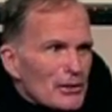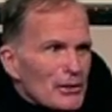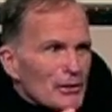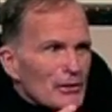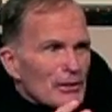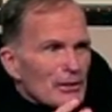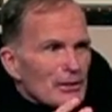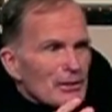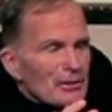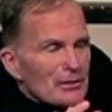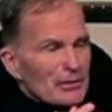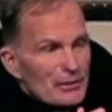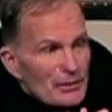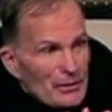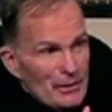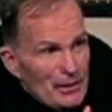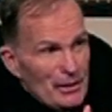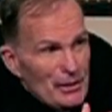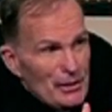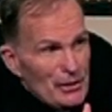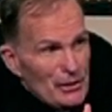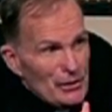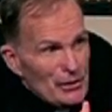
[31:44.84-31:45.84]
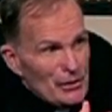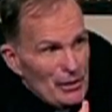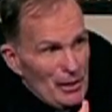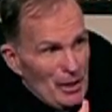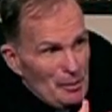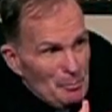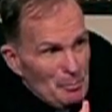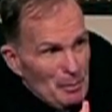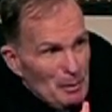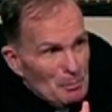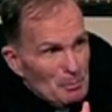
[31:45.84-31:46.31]
there that these
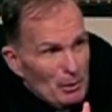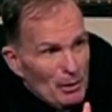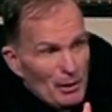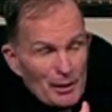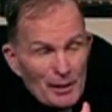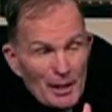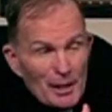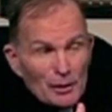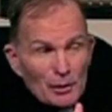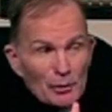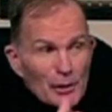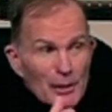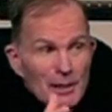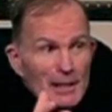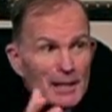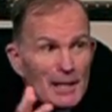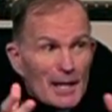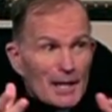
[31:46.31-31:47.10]
young people are not going to